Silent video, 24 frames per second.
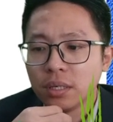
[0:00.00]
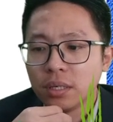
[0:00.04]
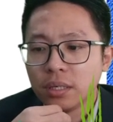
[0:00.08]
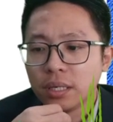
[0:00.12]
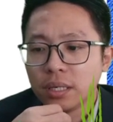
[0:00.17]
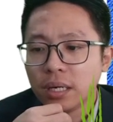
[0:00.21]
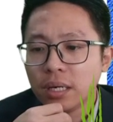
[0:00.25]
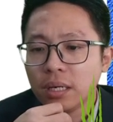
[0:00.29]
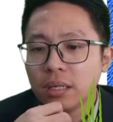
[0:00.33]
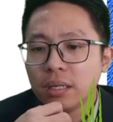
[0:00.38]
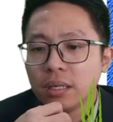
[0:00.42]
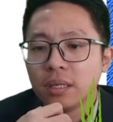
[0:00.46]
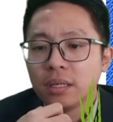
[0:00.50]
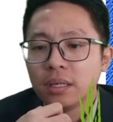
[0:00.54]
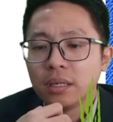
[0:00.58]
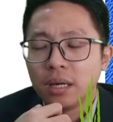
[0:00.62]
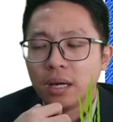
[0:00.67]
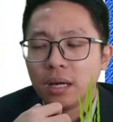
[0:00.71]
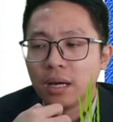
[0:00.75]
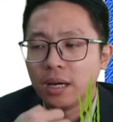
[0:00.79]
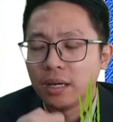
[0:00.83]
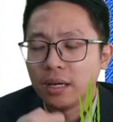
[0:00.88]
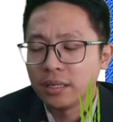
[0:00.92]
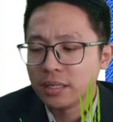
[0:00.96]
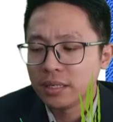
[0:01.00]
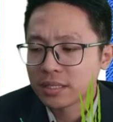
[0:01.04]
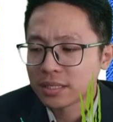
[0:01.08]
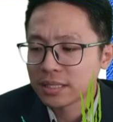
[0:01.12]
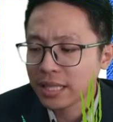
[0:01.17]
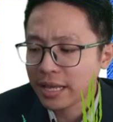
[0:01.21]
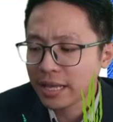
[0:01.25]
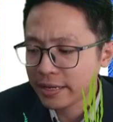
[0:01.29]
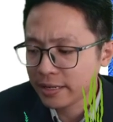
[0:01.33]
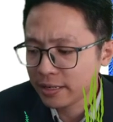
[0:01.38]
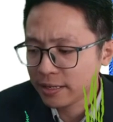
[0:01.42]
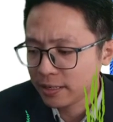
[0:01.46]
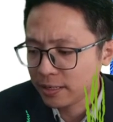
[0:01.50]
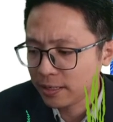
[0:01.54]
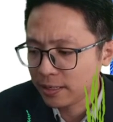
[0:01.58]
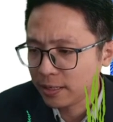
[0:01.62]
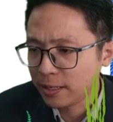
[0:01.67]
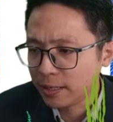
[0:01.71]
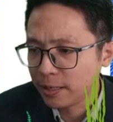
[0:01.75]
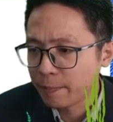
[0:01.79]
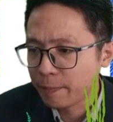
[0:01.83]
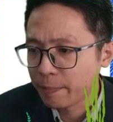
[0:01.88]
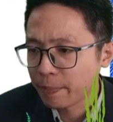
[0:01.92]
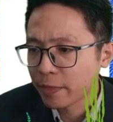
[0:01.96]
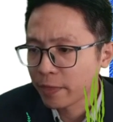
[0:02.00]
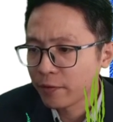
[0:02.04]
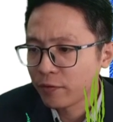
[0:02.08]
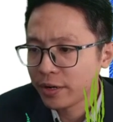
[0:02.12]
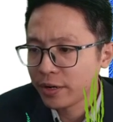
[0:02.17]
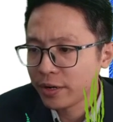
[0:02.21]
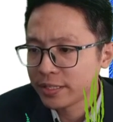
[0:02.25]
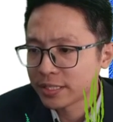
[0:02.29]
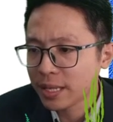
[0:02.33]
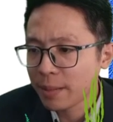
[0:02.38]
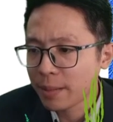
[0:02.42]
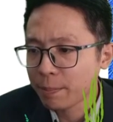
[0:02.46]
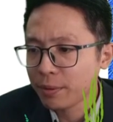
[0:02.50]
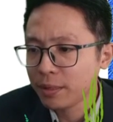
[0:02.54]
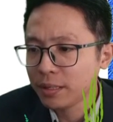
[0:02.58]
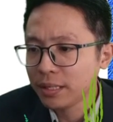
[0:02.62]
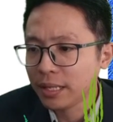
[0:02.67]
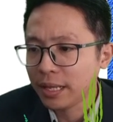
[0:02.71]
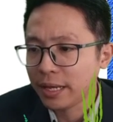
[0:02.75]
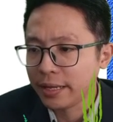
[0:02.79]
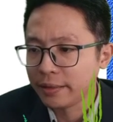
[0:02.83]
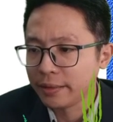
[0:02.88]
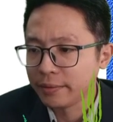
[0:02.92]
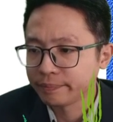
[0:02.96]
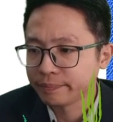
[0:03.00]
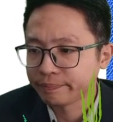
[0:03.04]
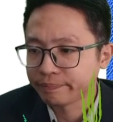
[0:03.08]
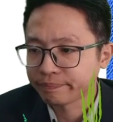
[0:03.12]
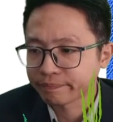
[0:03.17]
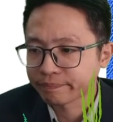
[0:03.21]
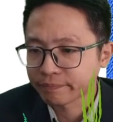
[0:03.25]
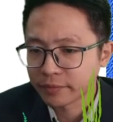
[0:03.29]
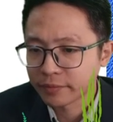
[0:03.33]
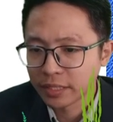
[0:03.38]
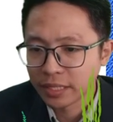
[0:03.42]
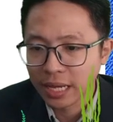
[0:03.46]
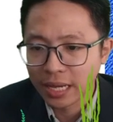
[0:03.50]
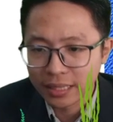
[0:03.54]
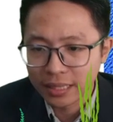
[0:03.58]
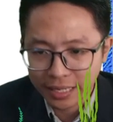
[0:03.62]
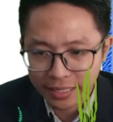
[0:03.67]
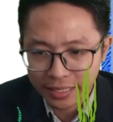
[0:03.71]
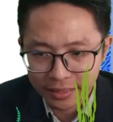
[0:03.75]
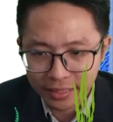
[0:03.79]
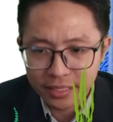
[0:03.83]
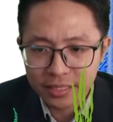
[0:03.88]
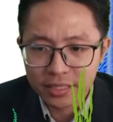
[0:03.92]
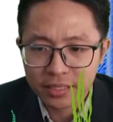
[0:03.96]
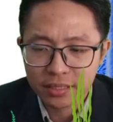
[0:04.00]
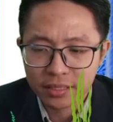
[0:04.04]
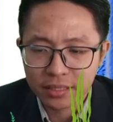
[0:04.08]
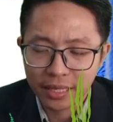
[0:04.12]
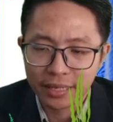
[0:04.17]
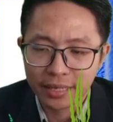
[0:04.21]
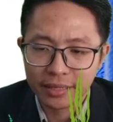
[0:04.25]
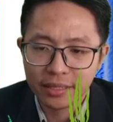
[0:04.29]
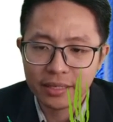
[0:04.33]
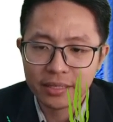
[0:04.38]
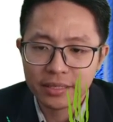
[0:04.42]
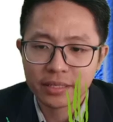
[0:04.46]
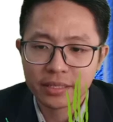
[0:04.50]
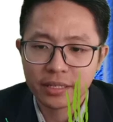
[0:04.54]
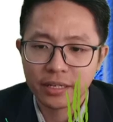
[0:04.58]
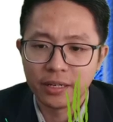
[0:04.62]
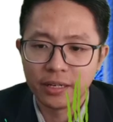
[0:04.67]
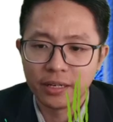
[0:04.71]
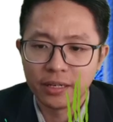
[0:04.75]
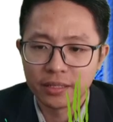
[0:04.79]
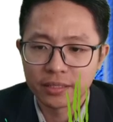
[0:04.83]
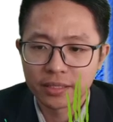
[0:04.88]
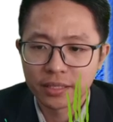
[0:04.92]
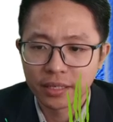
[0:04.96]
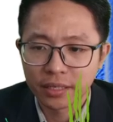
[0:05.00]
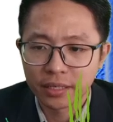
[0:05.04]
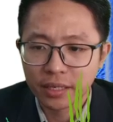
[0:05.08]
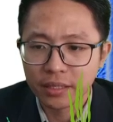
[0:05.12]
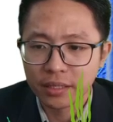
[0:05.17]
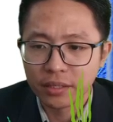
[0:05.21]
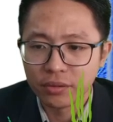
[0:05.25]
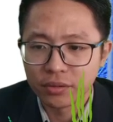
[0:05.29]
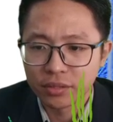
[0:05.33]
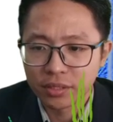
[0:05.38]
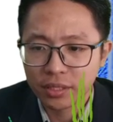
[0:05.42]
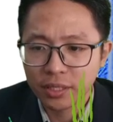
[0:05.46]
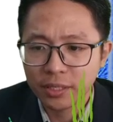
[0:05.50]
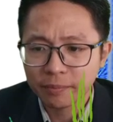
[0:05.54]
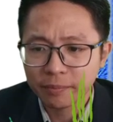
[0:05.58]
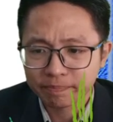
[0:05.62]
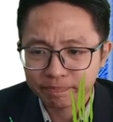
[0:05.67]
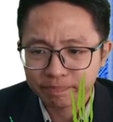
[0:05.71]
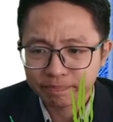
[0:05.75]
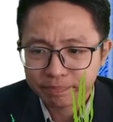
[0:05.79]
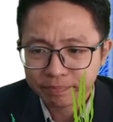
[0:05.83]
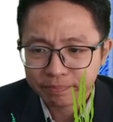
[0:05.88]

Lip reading: Yeah, it's like for example, like this circuit. You see,